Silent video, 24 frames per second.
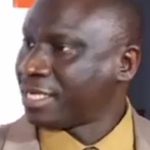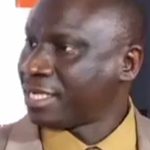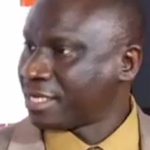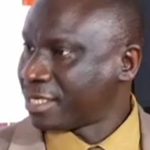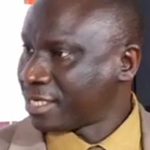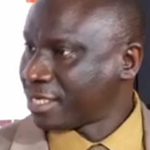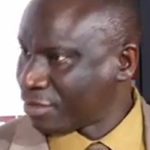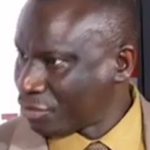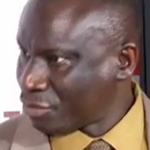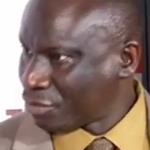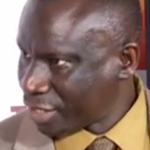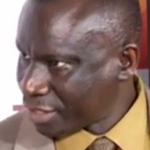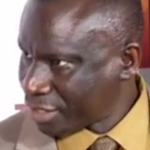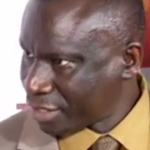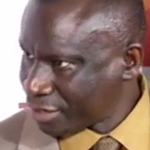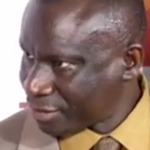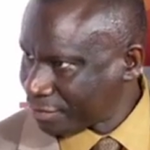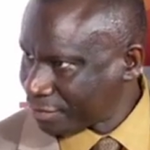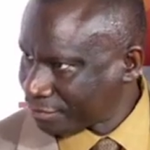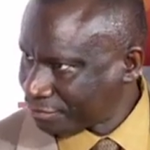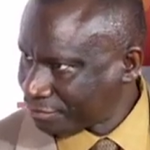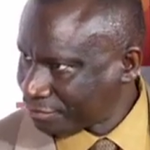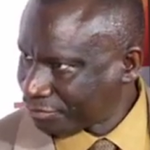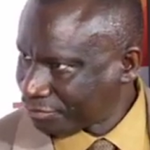a request
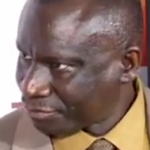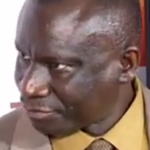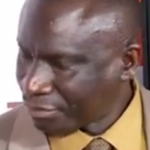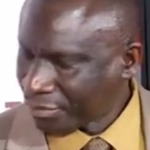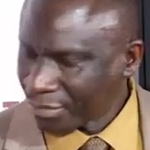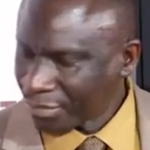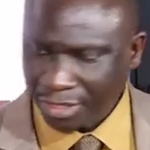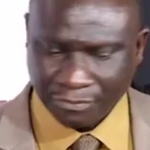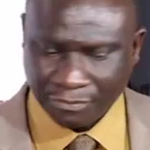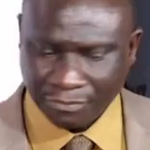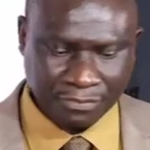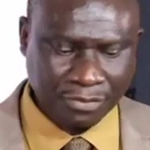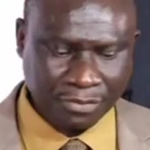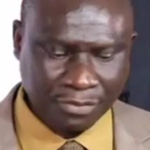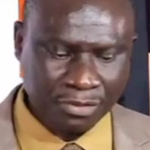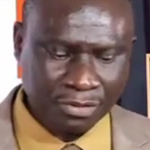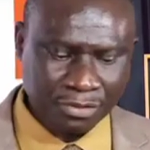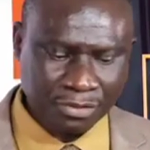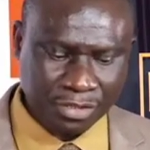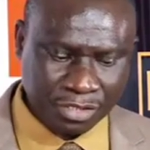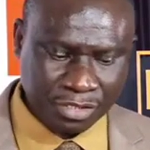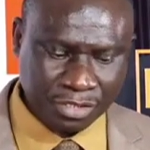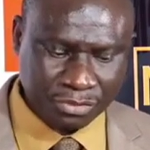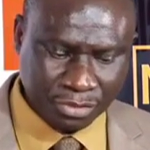
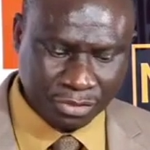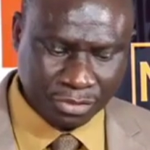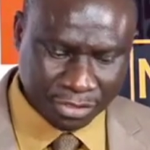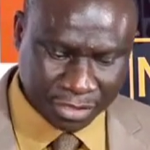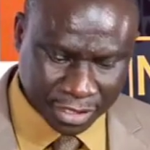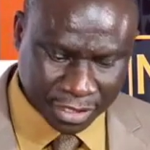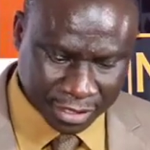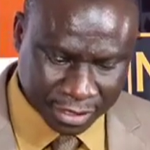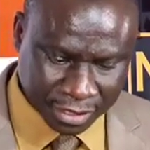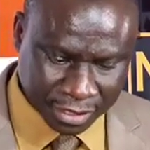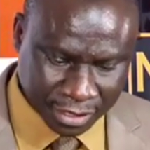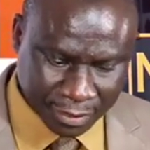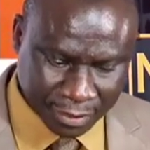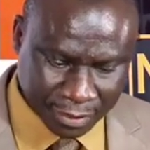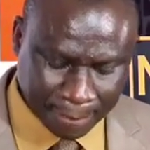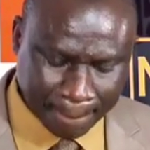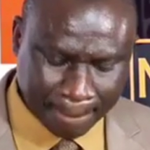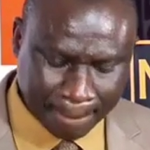for resources,